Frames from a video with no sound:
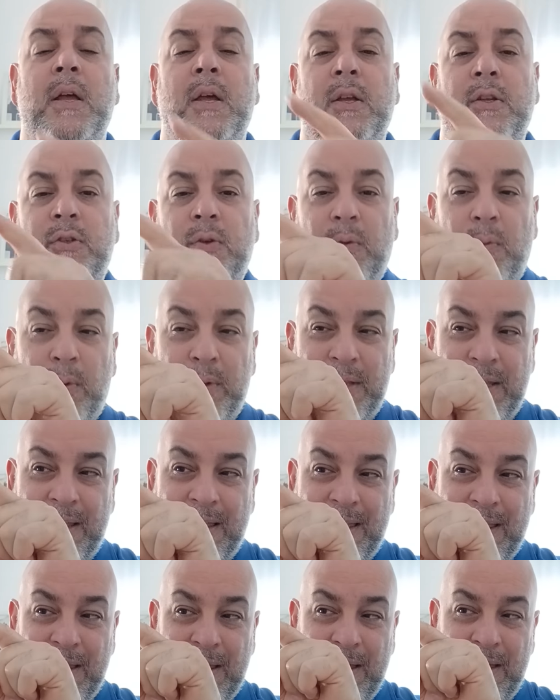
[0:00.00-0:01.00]
So
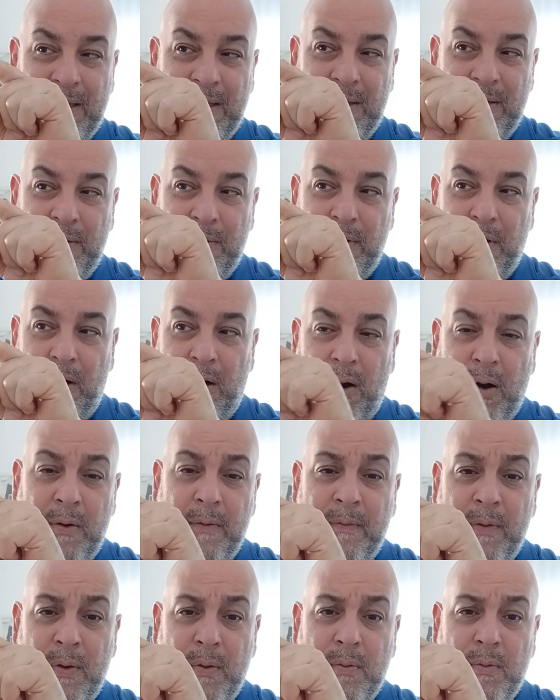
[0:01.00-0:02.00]
within our
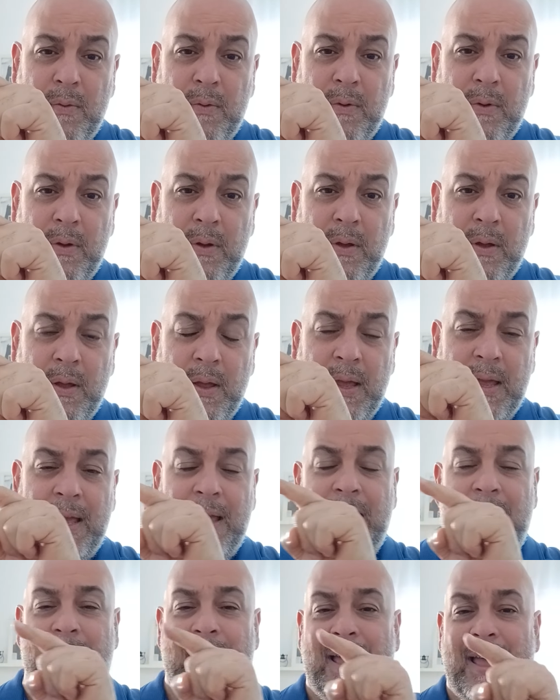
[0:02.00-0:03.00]
vote
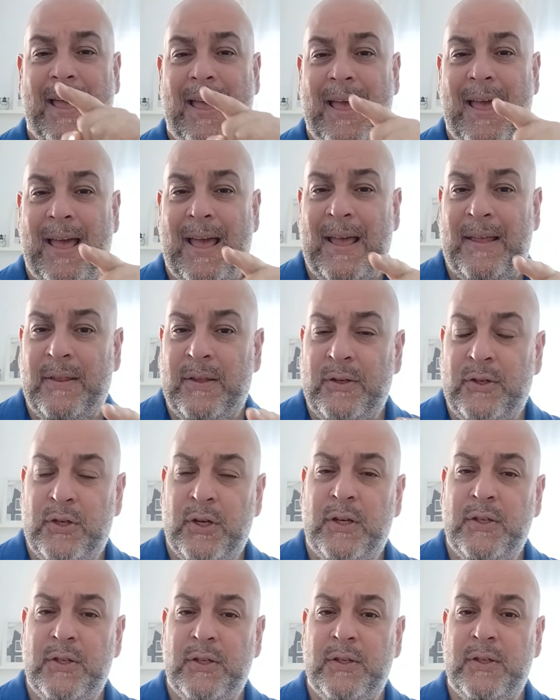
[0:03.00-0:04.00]
and the
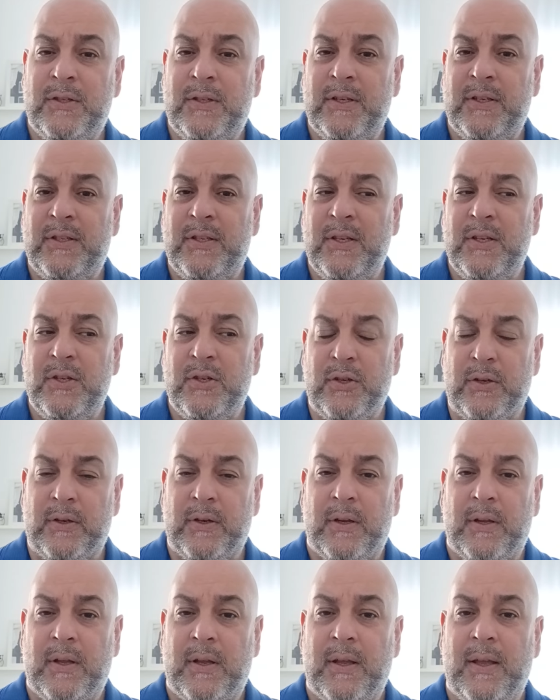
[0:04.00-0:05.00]
judge's
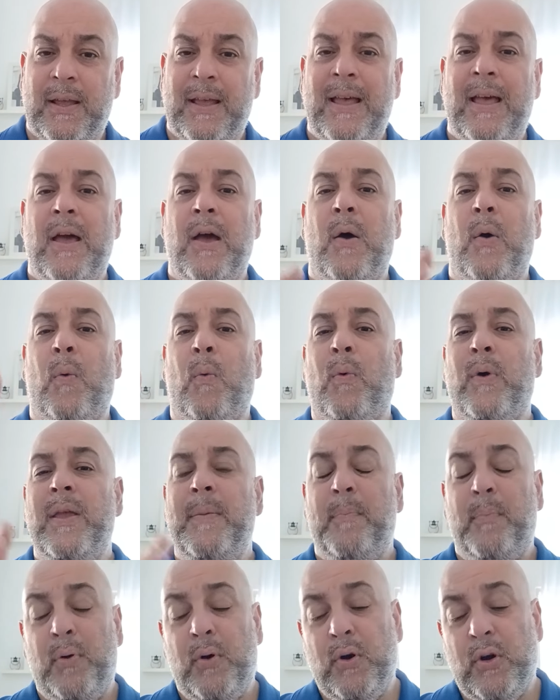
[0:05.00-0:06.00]
decision, we
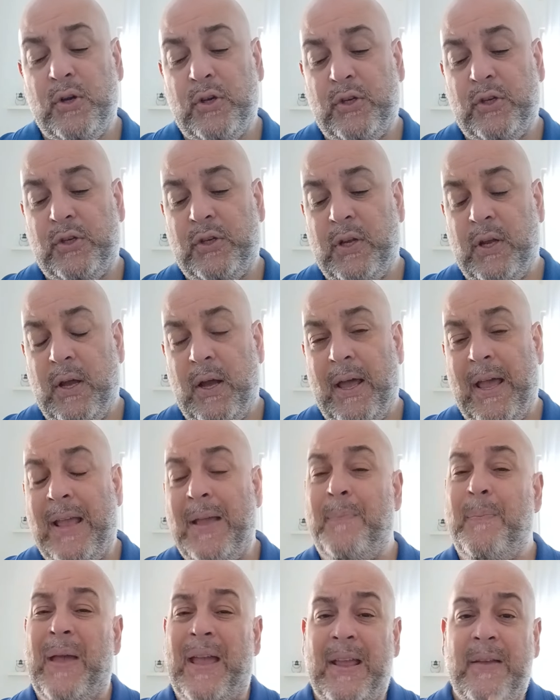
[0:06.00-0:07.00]
pushed a
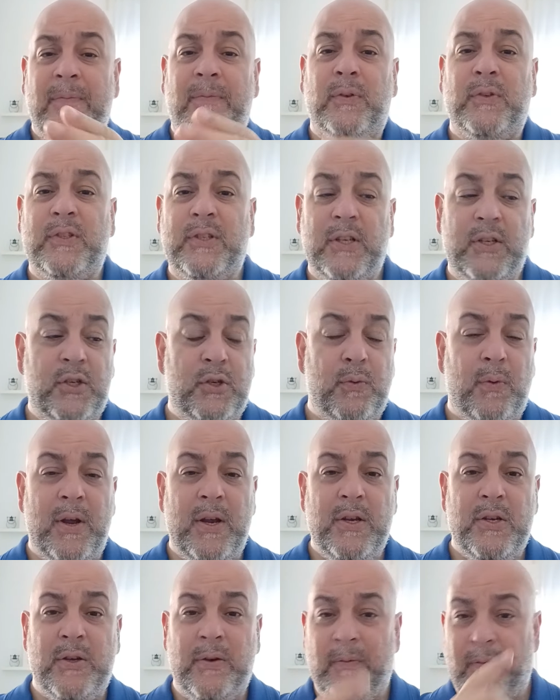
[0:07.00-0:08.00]
painful
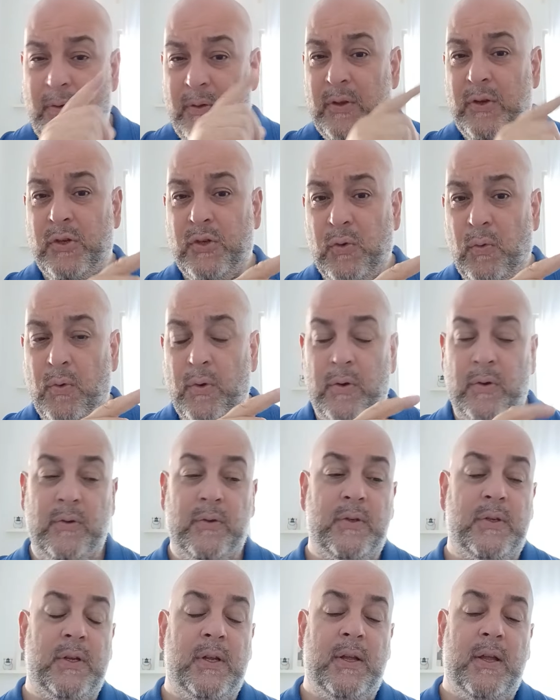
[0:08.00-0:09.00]
situation for the
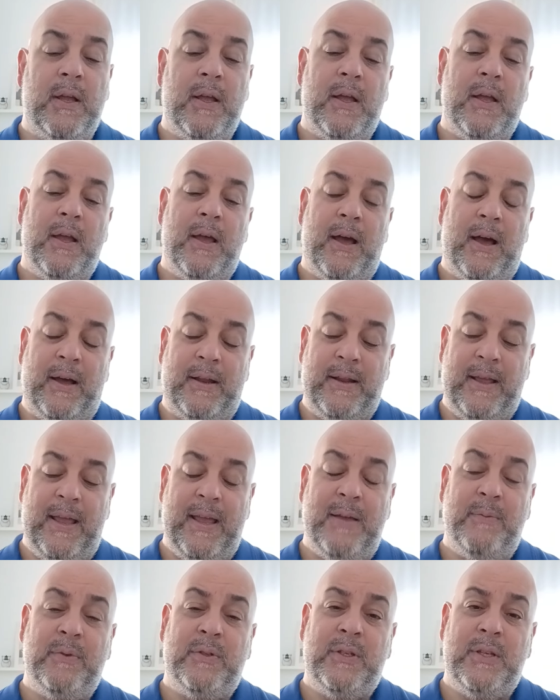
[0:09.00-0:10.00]
shorters. On
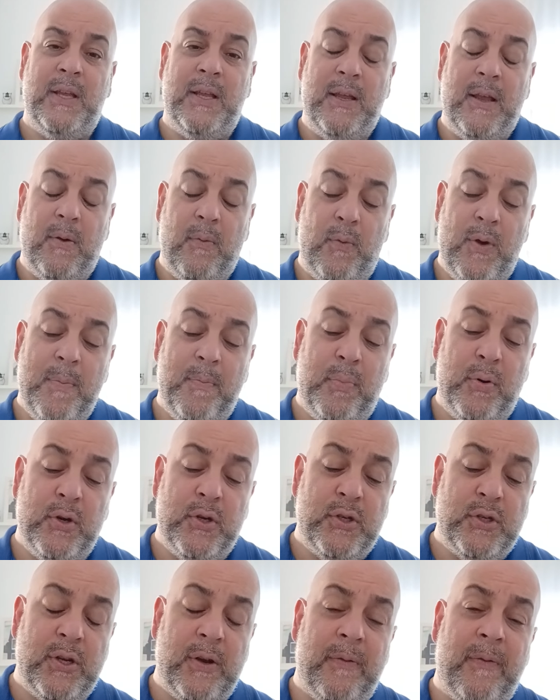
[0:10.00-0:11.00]
AMC, we
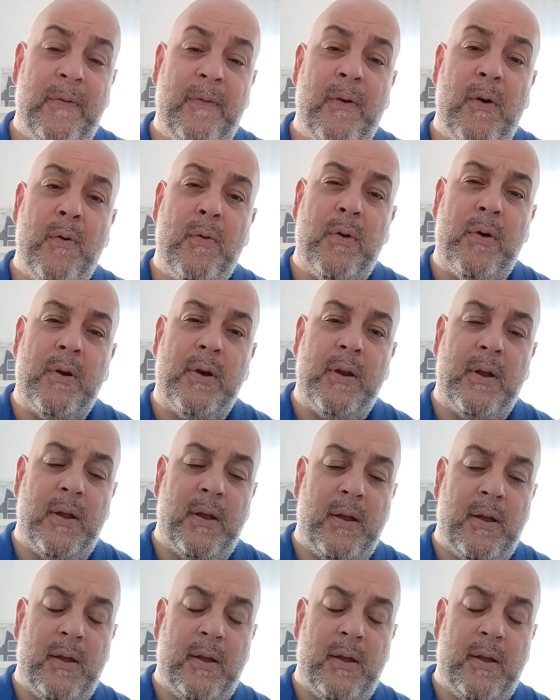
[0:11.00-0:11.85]
pushed it forward.